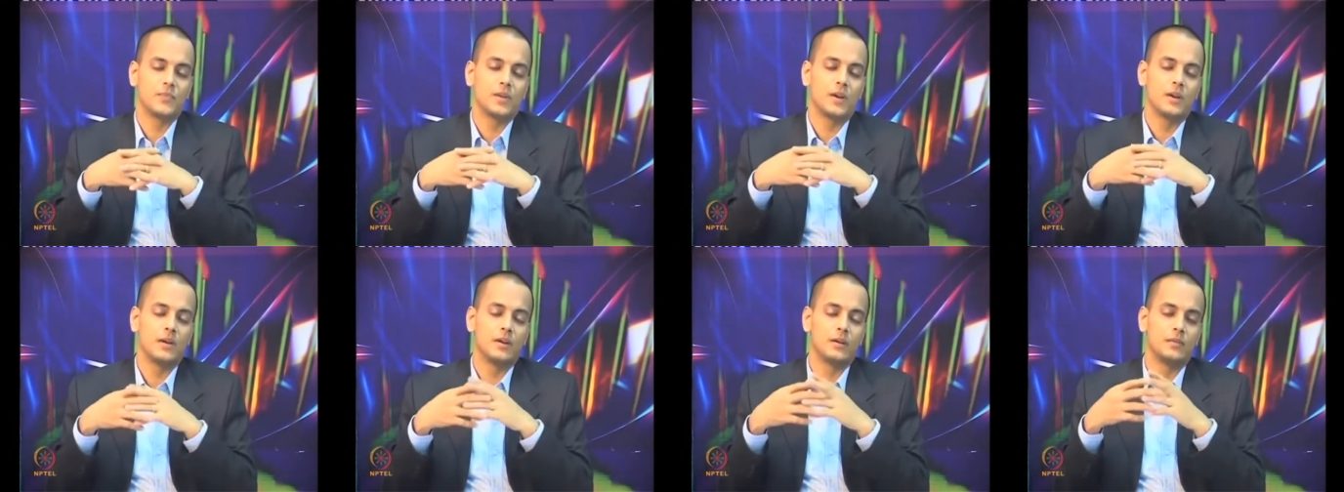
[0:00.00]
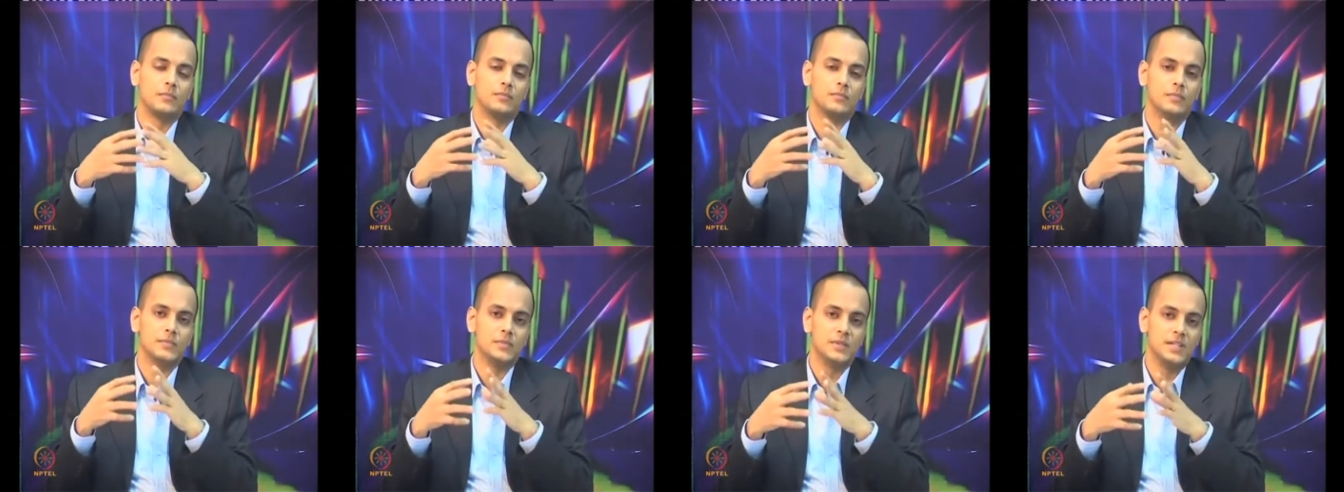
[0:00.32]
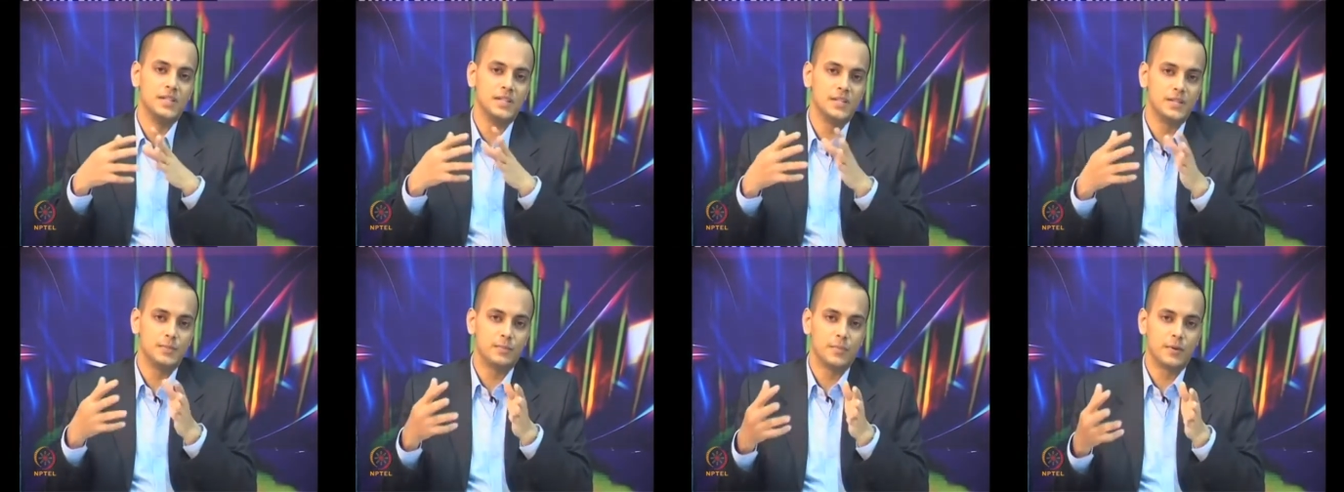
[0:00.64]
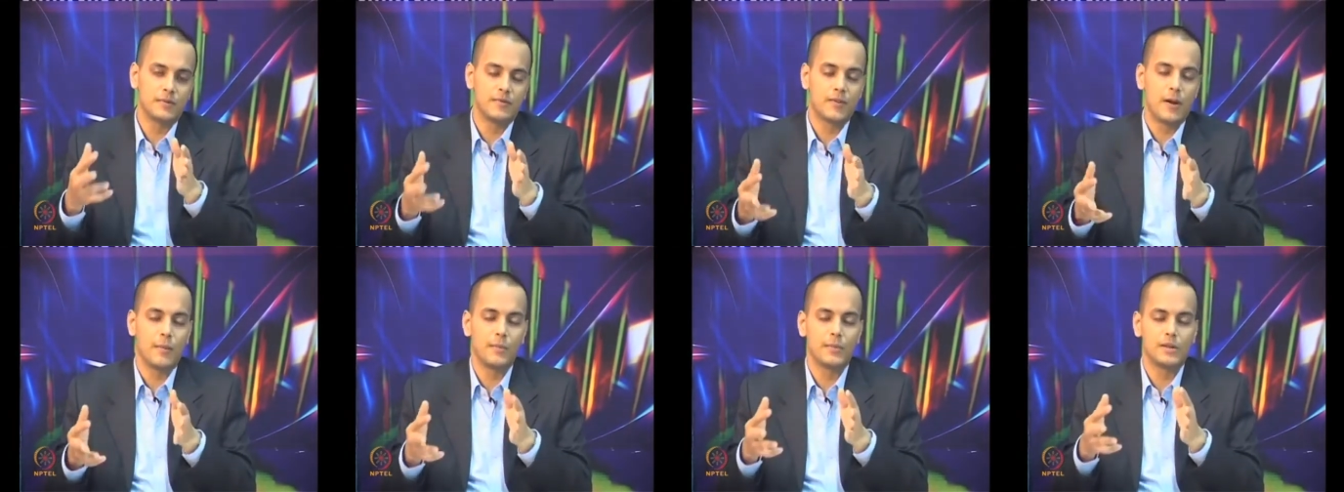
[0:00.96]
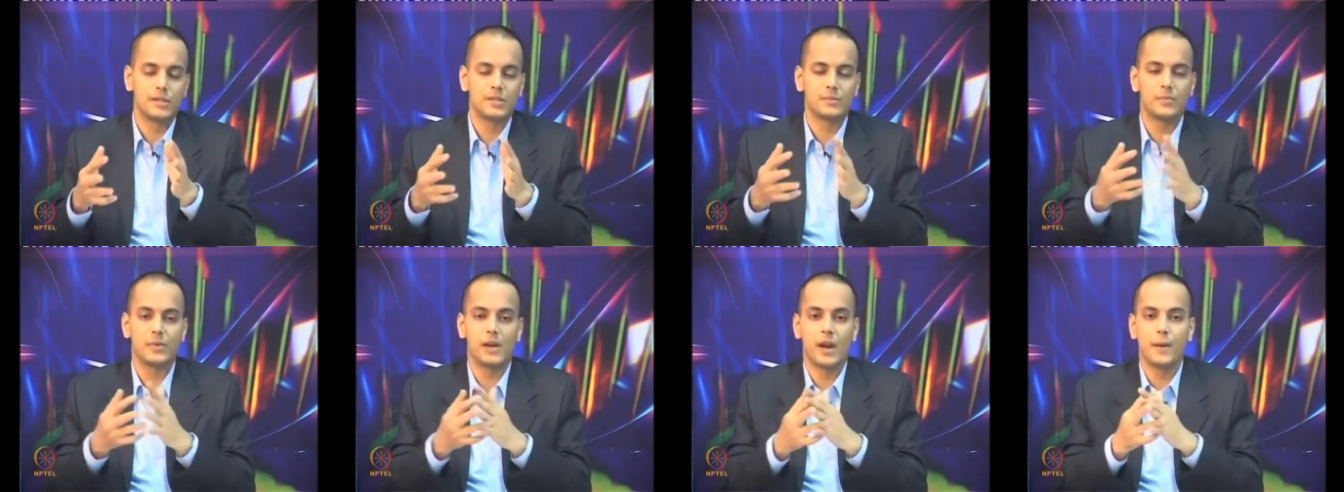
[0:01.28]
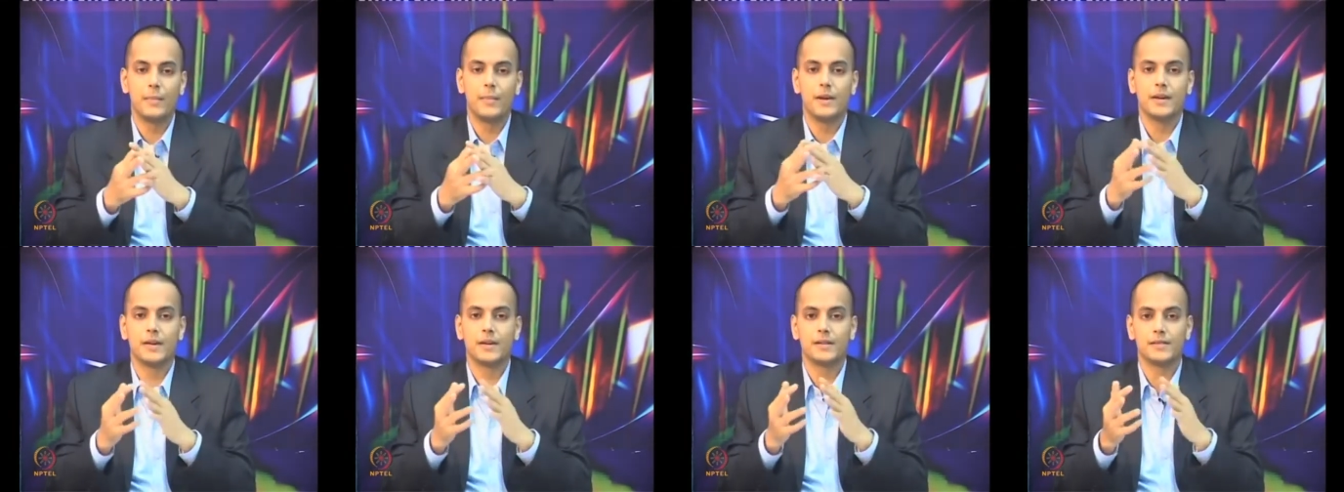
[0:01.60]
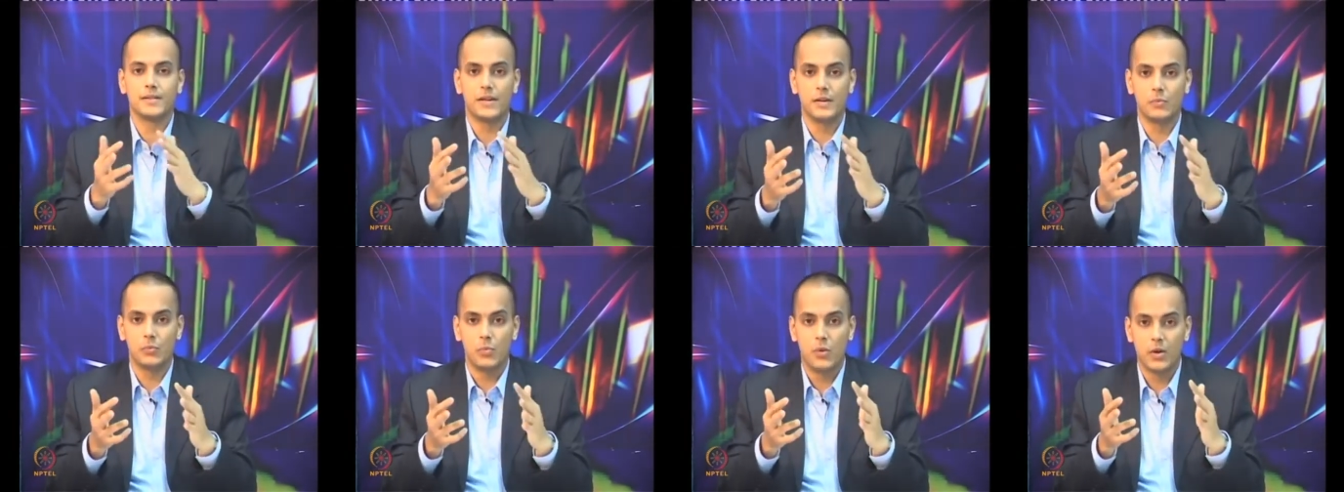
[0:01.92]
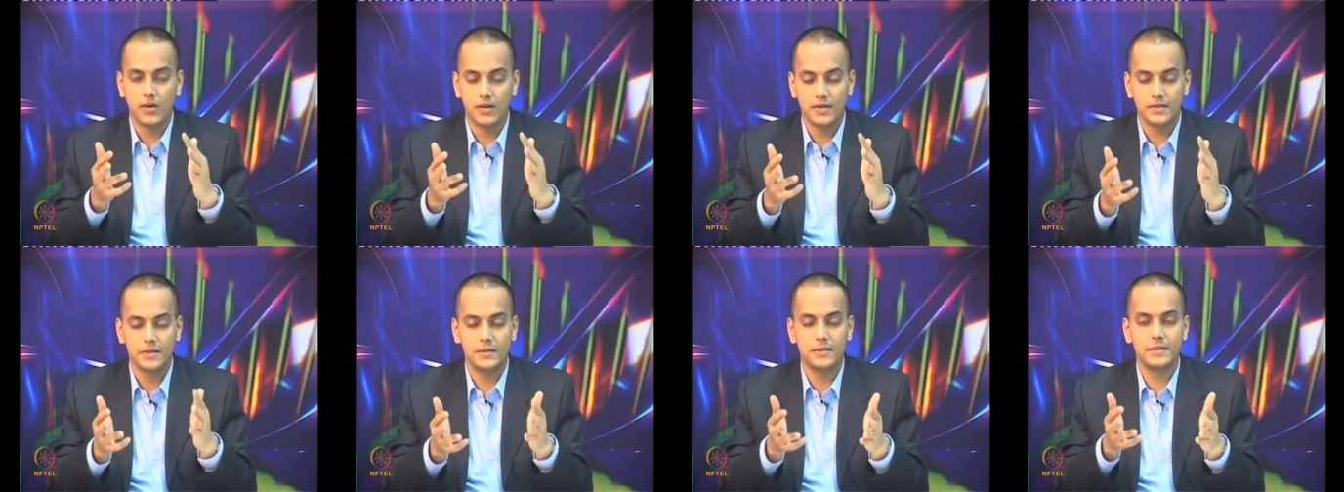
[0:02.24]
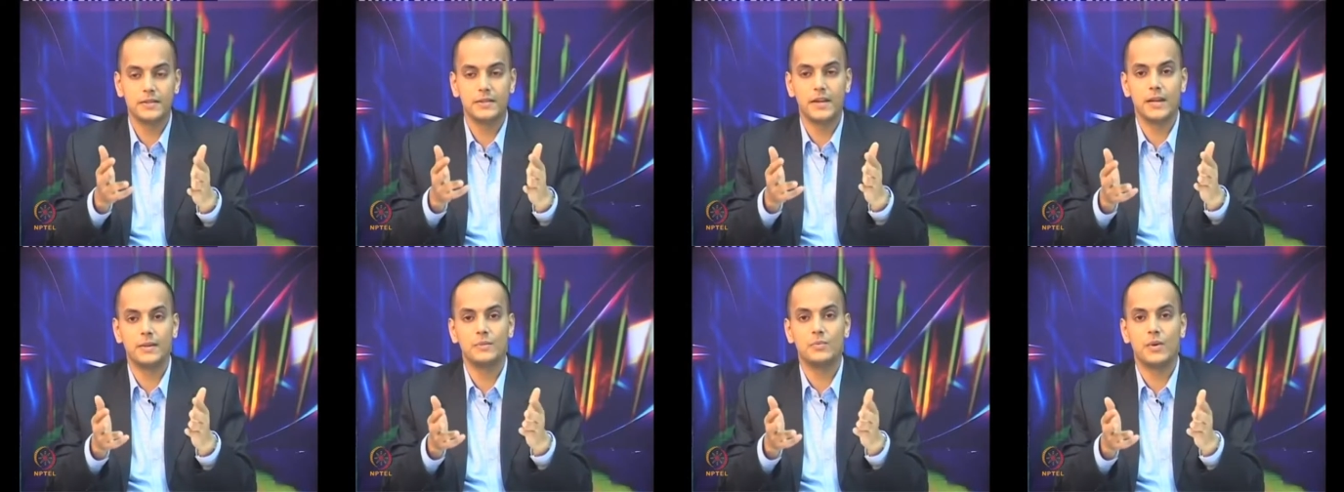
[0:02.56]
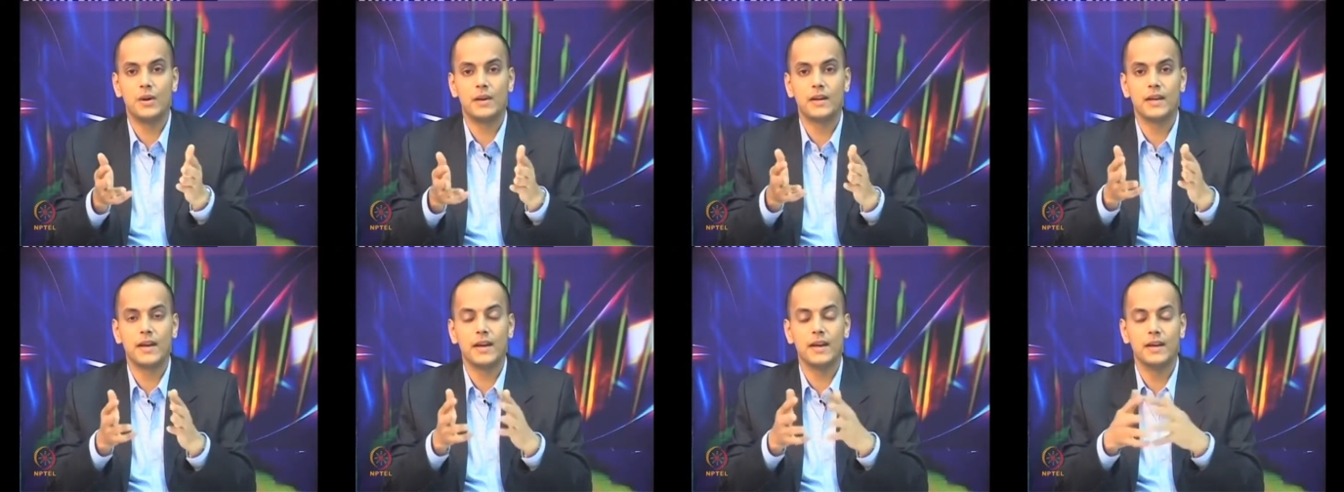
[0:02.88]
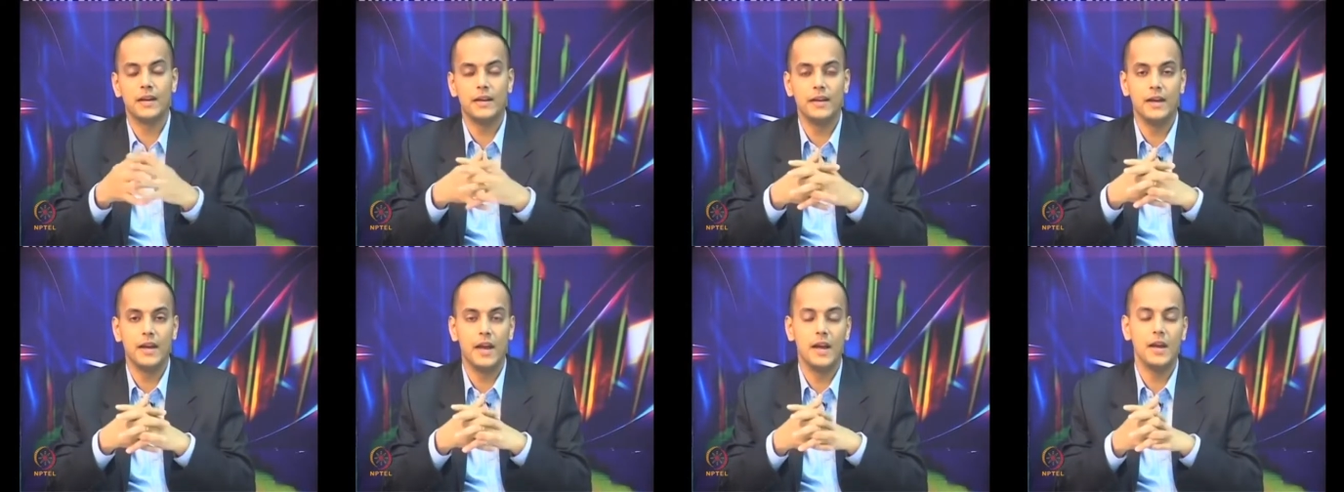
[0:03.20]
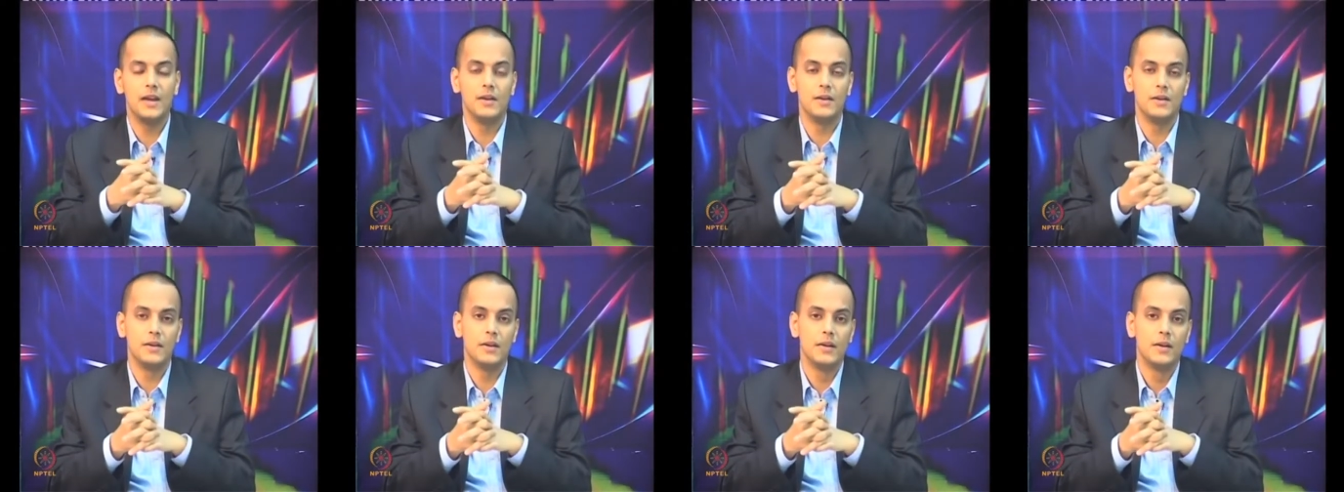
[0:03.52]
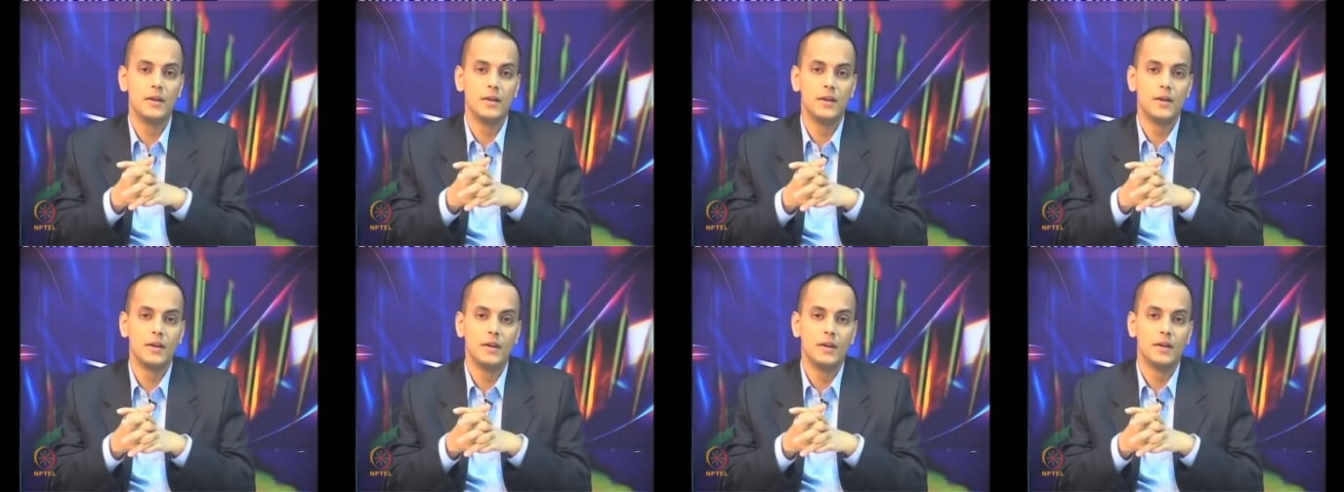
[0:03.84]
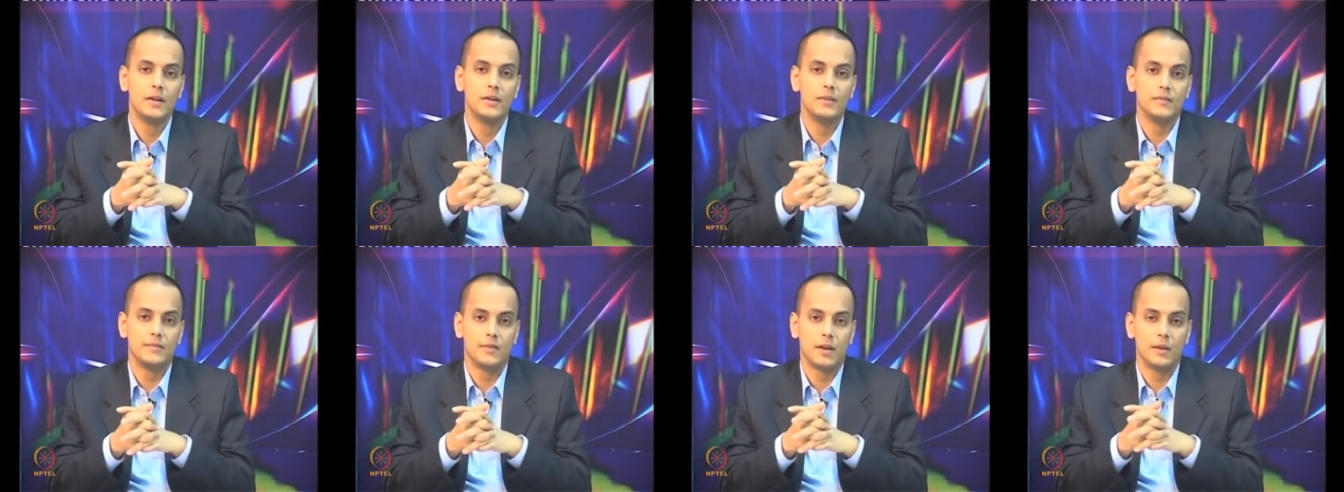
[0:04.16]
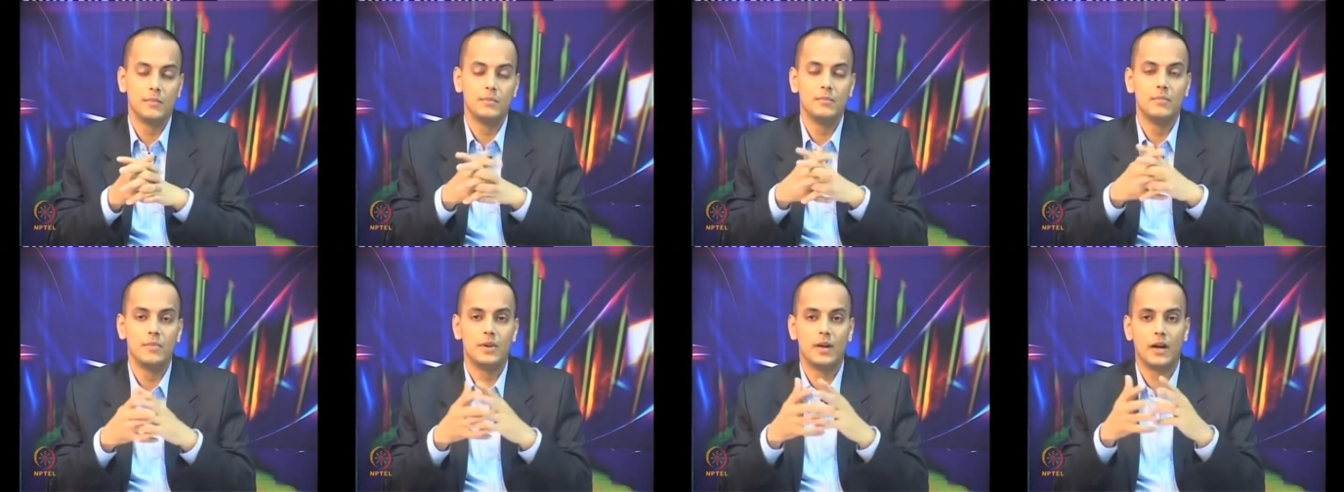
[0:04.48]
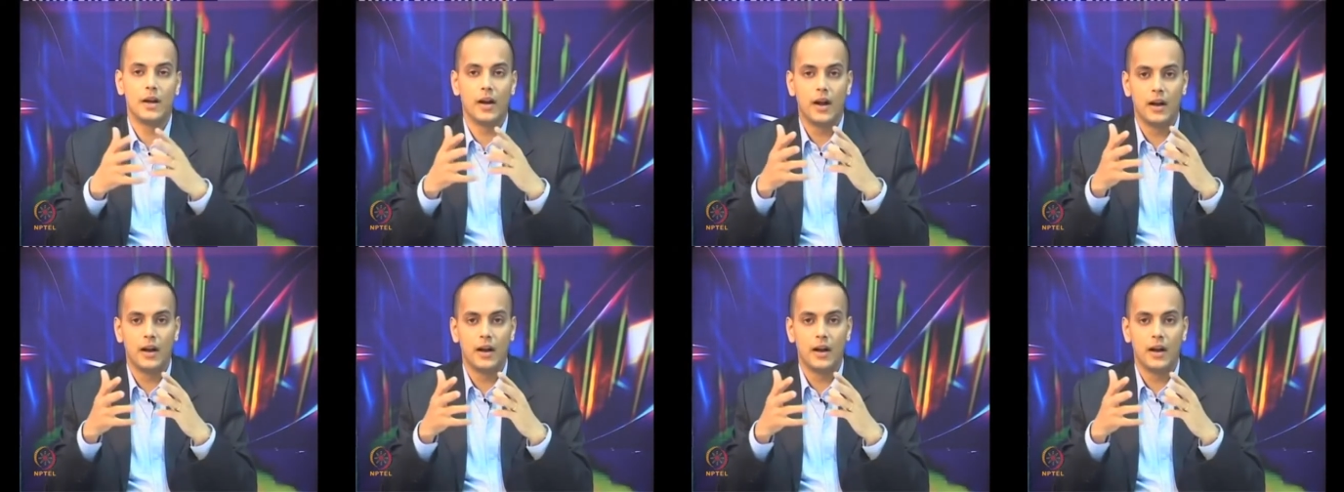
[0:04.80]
um, these performance parameters and what is it that one can gain from